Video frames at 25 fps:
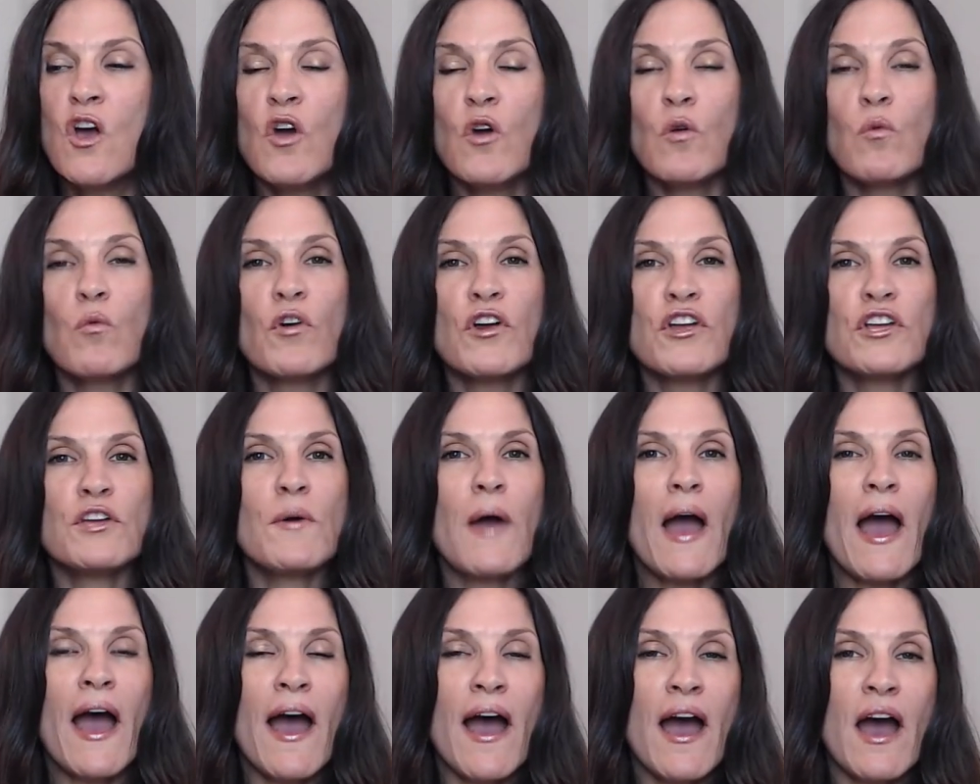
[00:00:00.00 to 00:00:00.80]
where you
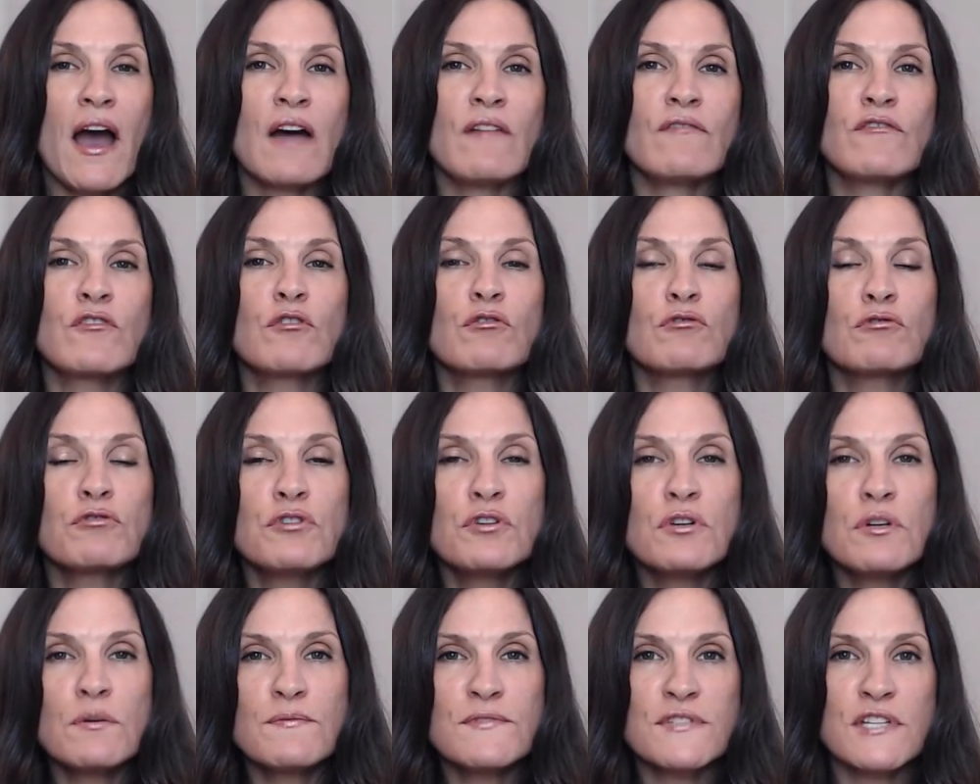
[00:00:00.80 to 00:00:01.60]
have
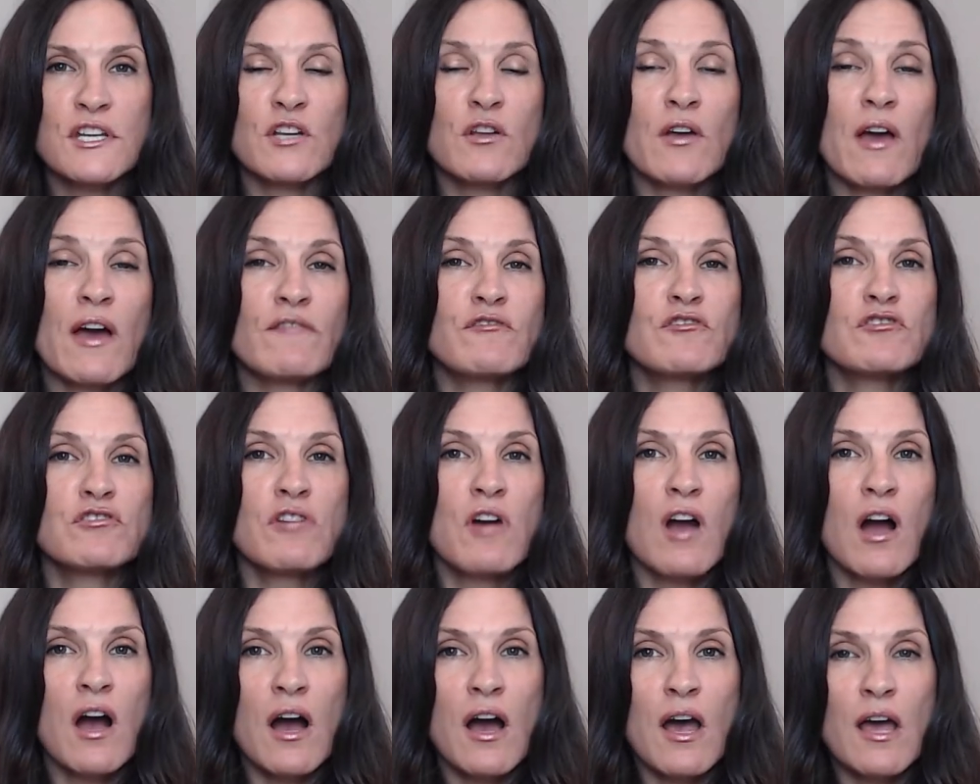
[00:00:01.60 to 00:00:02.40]
groups and you have
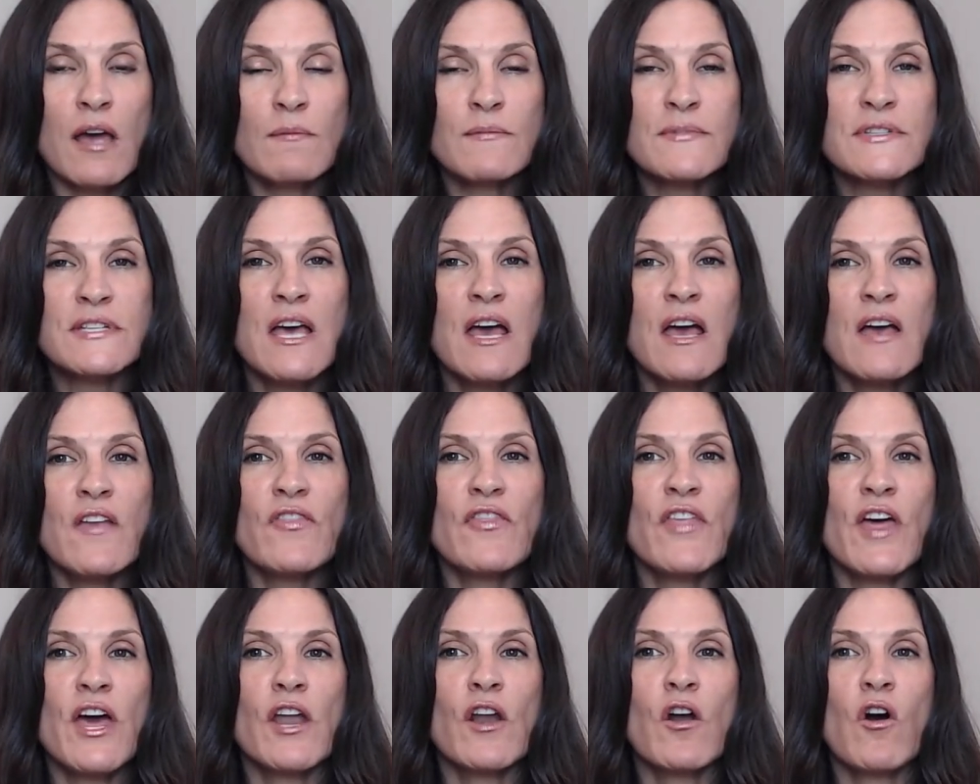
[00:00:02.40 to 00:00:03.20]
tribes
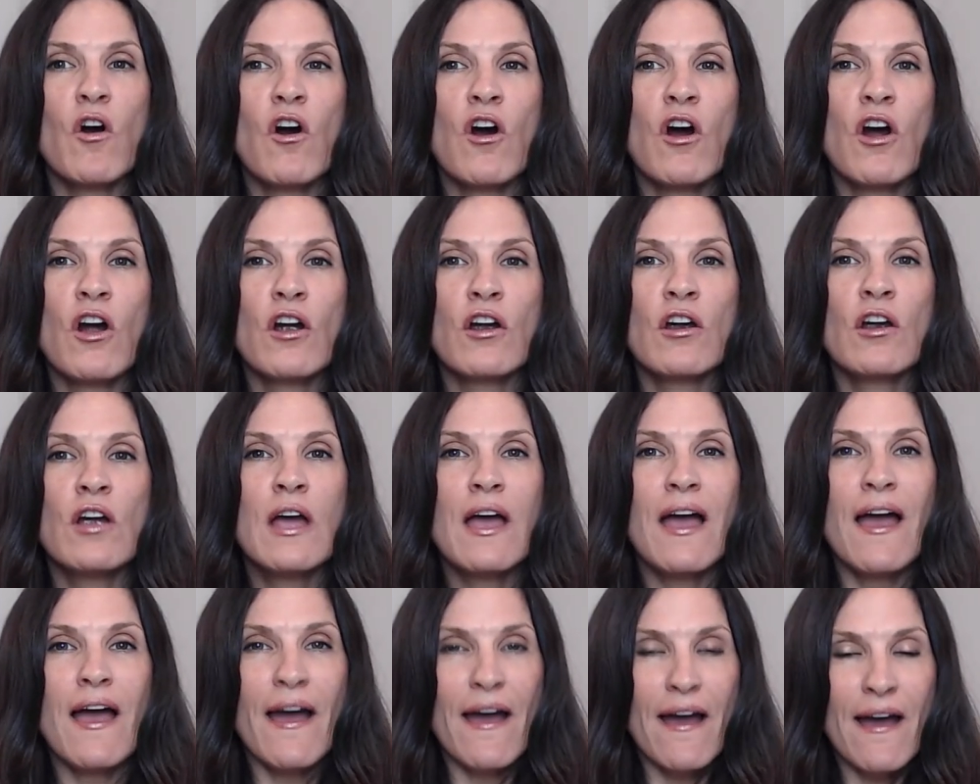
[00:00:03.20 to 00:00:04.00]
that are
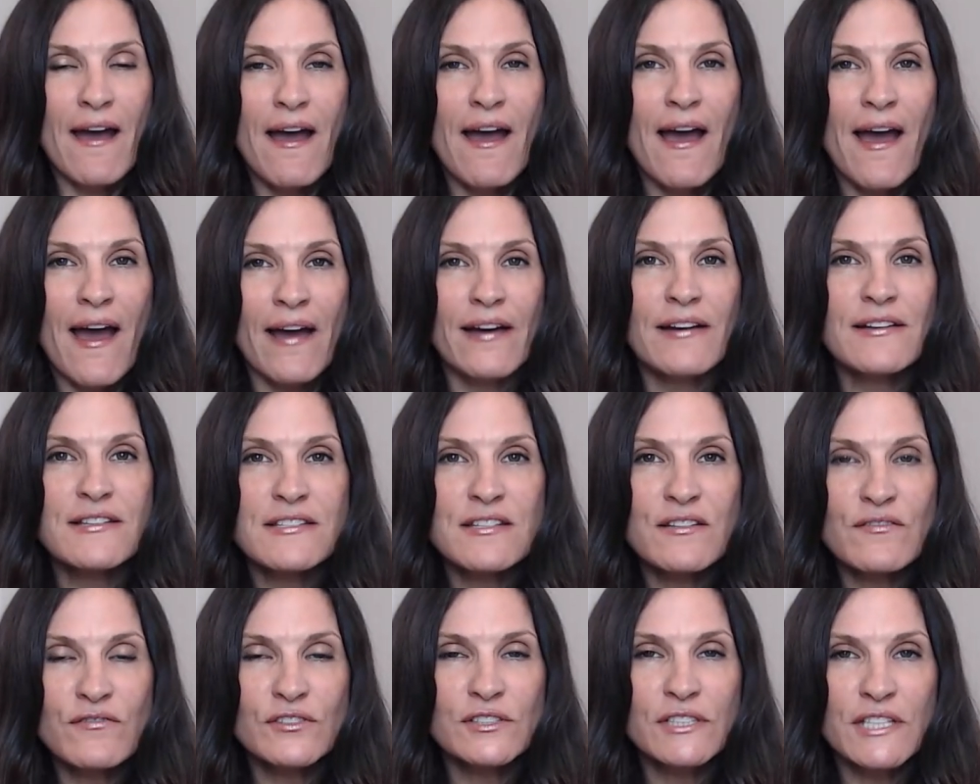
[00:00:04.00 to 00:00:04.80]

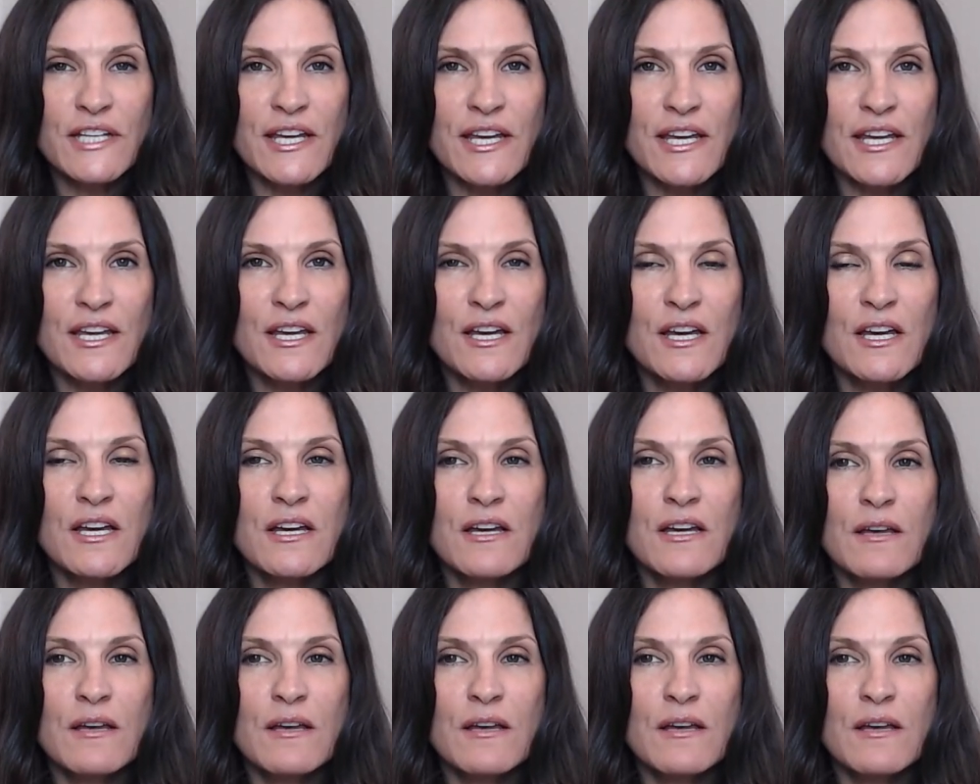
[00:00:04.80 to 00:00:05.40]
actively